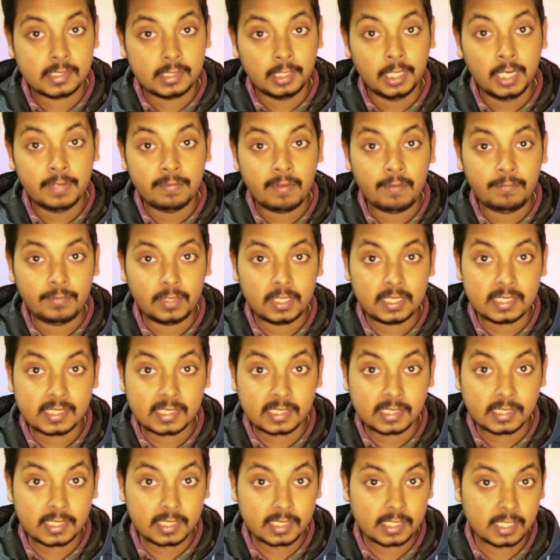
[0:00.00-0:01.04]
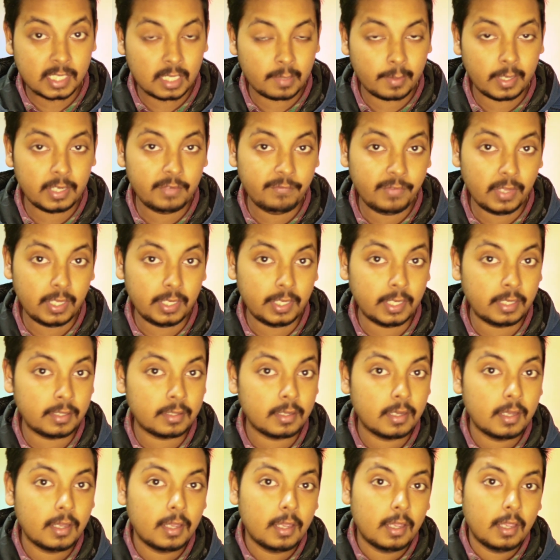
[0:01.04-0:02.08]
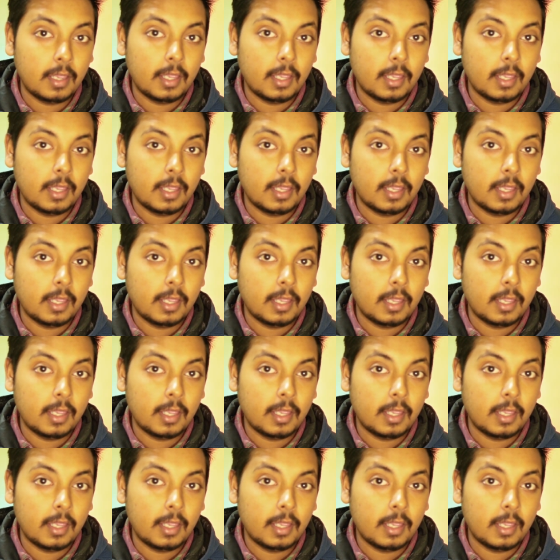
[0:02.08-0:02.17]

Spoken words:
3050 6GB variant.